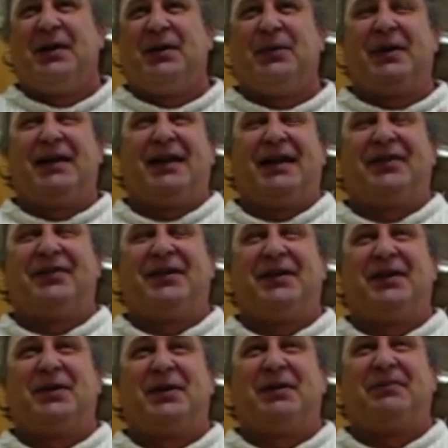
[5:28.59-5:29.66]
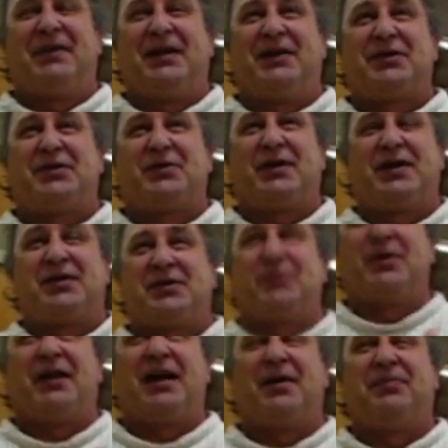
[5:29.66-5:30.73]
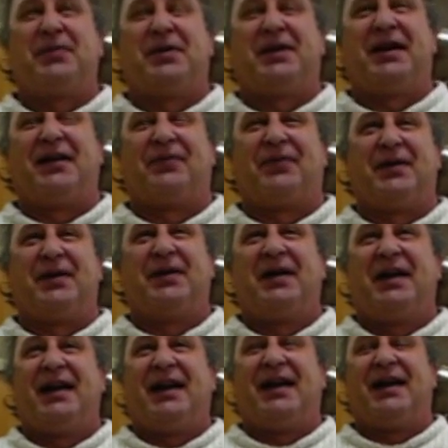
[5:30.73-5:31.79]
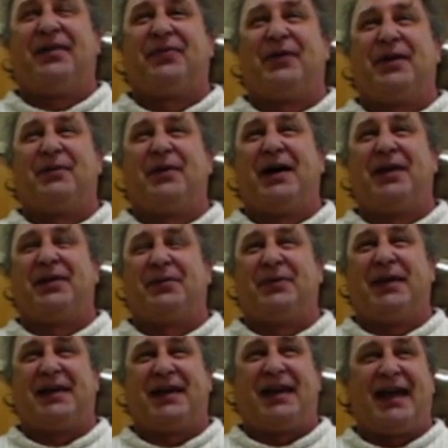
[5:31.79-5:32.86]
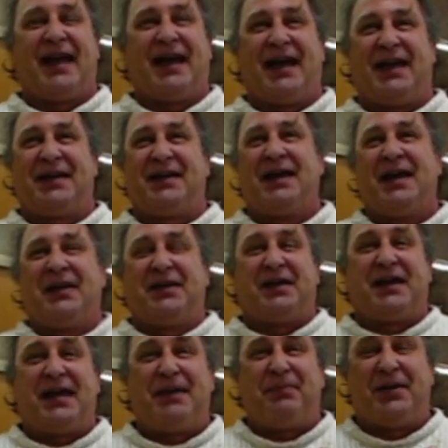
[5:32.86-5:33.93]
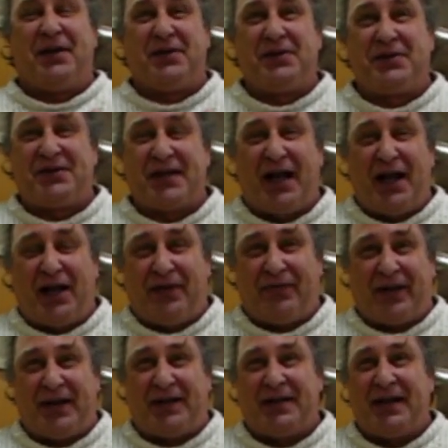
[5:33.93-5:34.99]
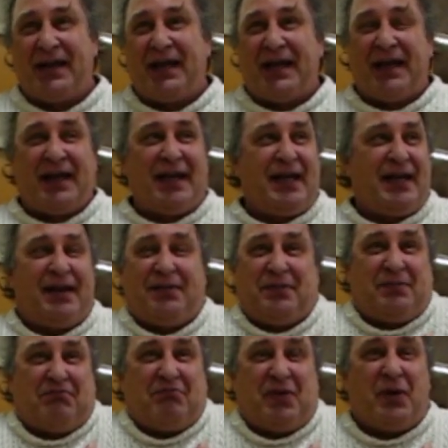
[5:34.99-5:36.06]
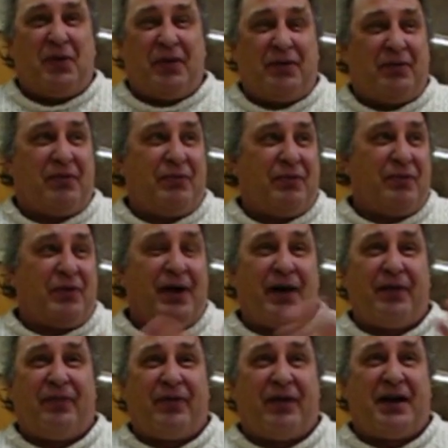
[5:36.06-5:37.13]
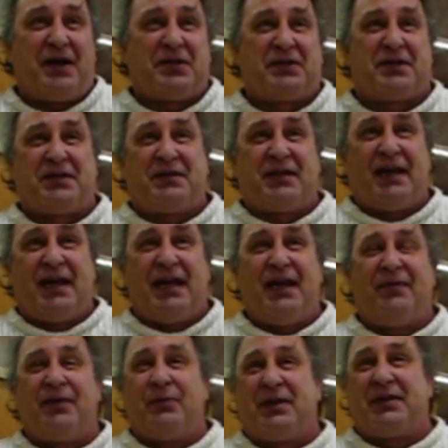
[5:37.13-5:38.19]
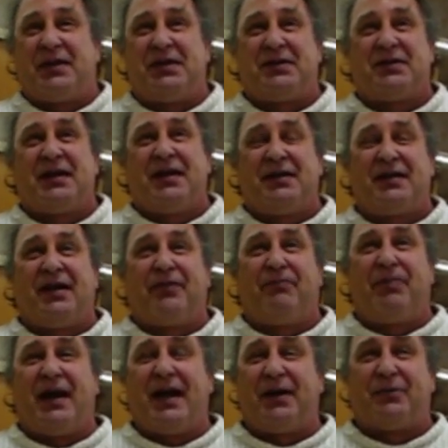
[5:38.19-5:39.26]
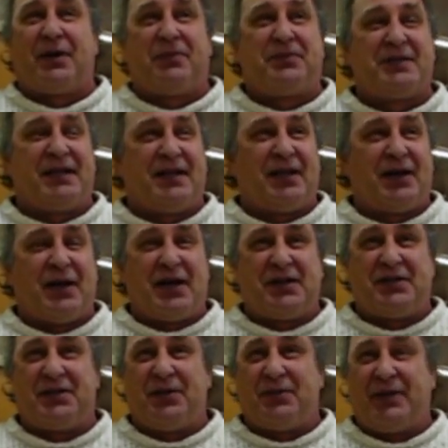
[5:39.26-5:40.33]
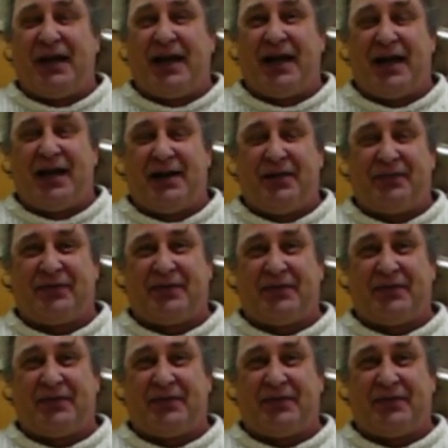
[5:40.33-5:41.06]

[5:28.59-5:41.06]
We love the new administration. We'll help you in every way that we can to keep you solvent. Whoever else is, even with these tough bankruptcy laws that we have.